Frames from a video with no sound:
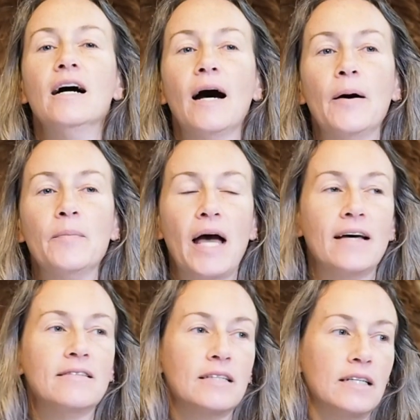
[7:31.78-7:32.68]
Um,
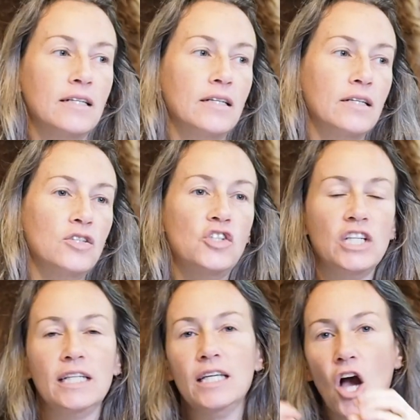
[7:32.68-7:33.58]
as in
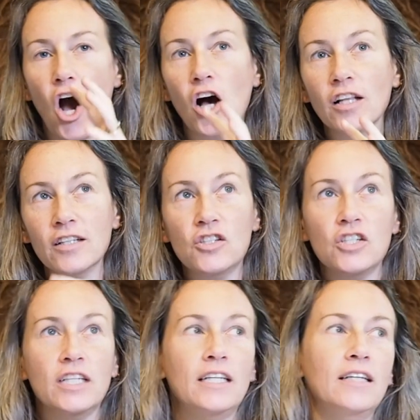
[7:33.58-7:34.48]

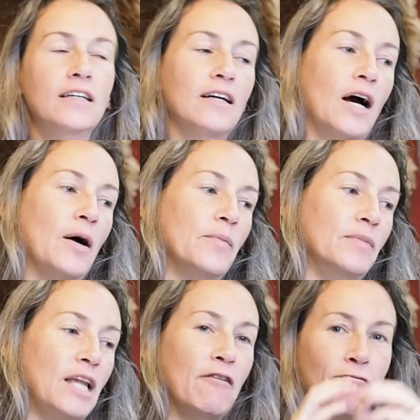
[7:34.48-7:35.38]
genealogy, um,
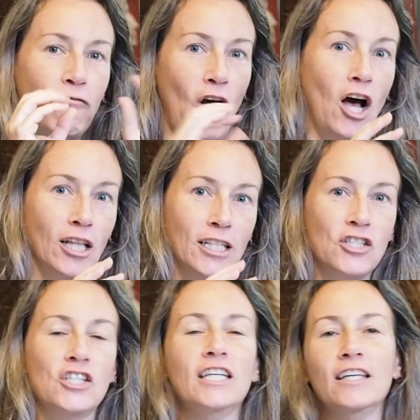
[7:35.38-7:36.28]

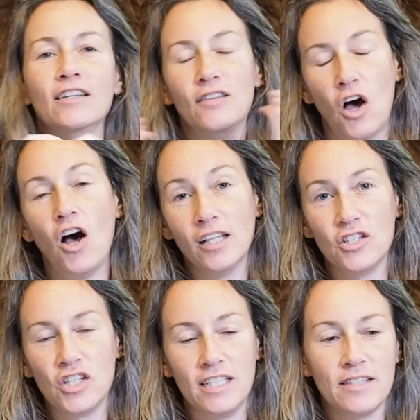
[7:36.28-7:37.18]
nephrology, the
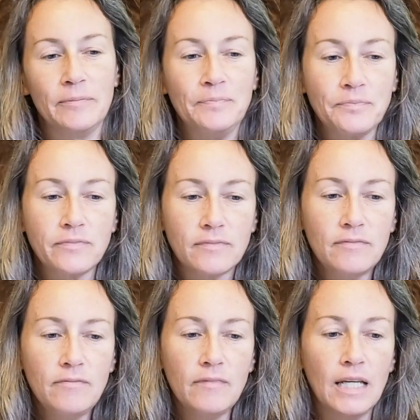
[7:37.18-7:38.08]
ologies.
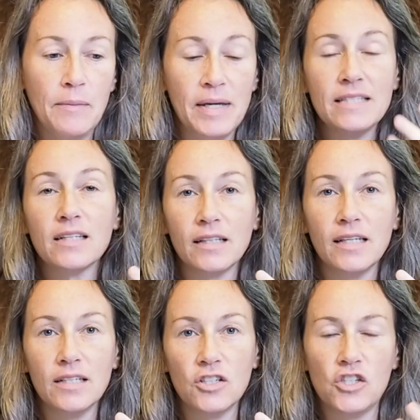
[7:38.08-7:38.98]
And
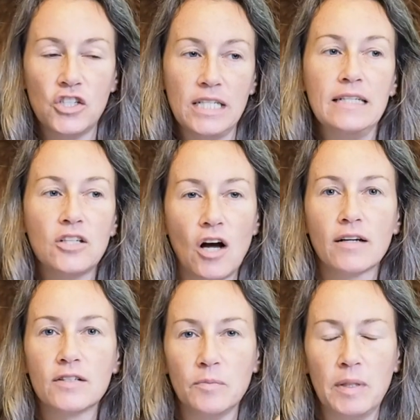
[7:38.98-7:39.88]
basically, she
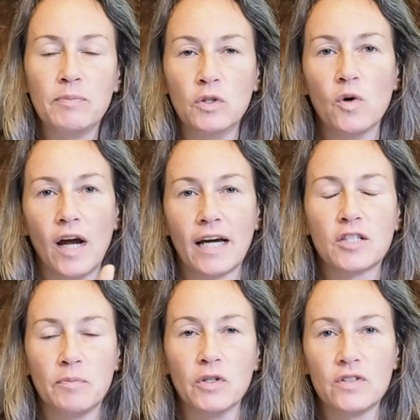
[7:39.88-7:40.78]
talks to people who are
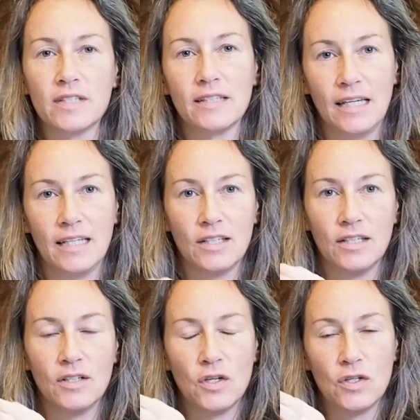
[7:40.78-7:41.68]
experts
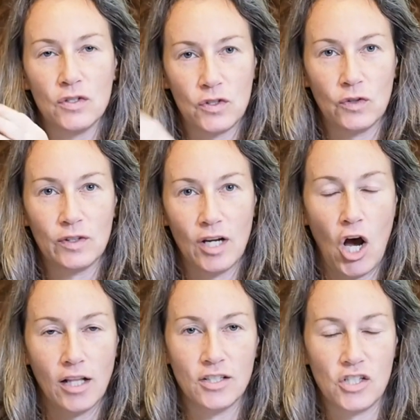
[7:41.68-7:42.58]
in certain
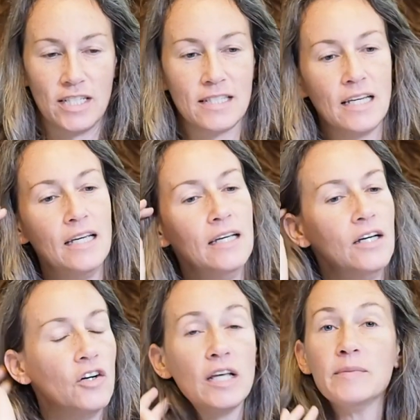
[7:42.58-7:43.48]
ologies.
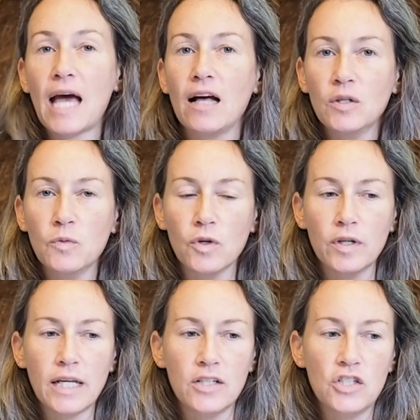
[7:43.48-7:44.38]
Her name's Alie
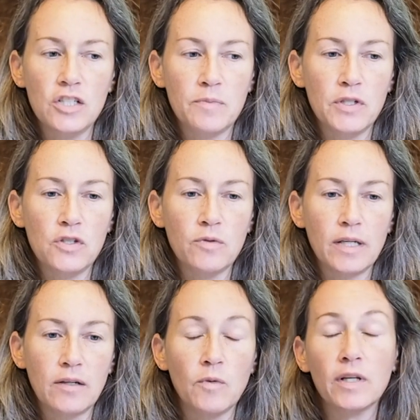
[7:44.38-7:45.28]
Ward, and she's been
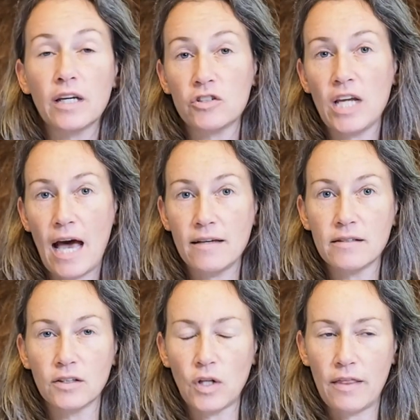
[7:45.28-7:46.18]
doing, well, now she has, a
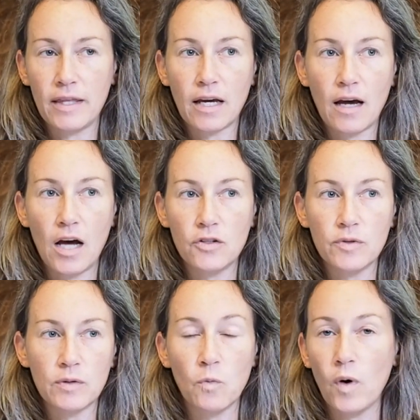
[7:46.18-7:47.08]
little, I think,
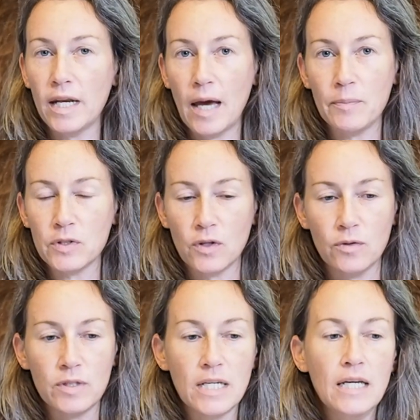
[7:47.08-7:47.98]
101
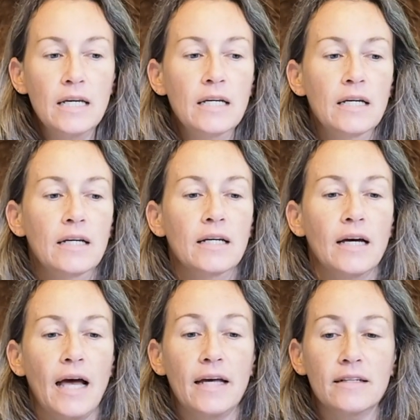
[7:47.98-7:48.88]
episodes.
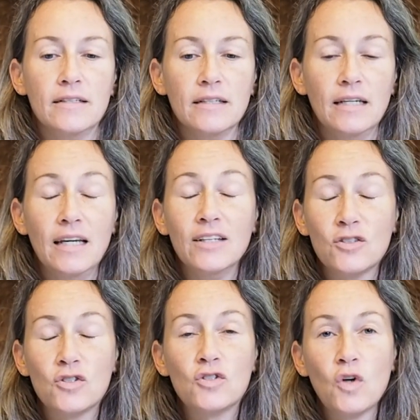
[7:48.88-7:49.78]
And it's
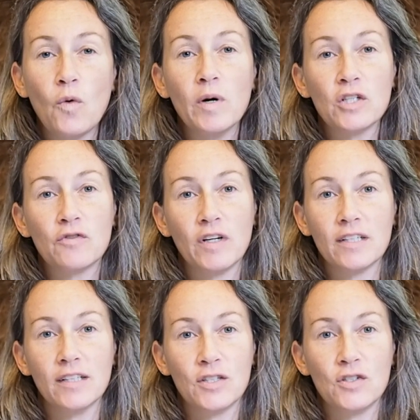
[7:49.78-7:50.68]
so much fun
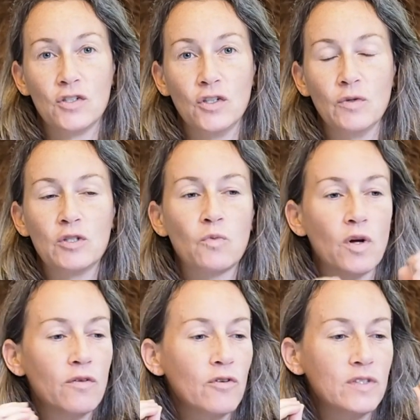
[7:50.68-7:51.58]
to listen to. It's
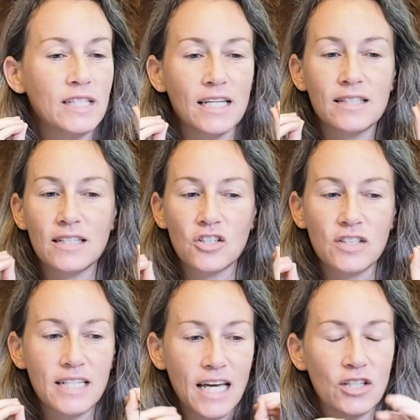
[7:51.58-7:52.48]
one of those things that
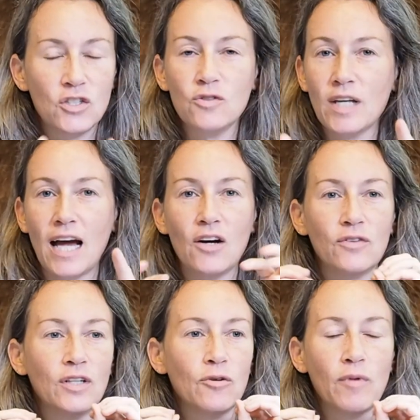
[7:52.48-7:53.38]
just takes you
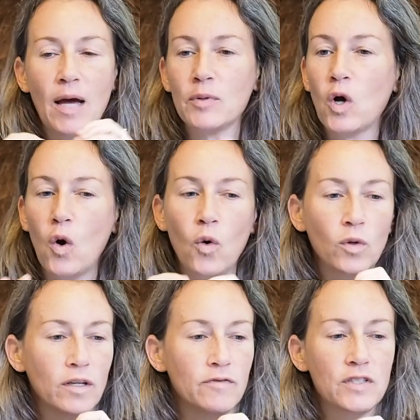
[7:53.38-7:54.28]
down a rabbit
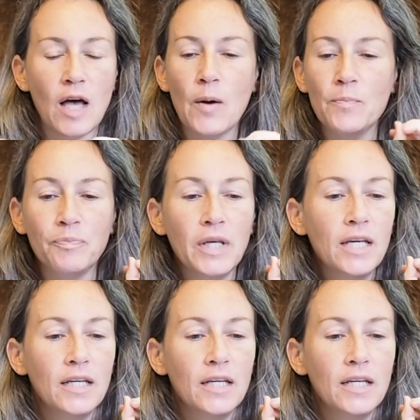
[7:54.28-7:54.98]
hole of some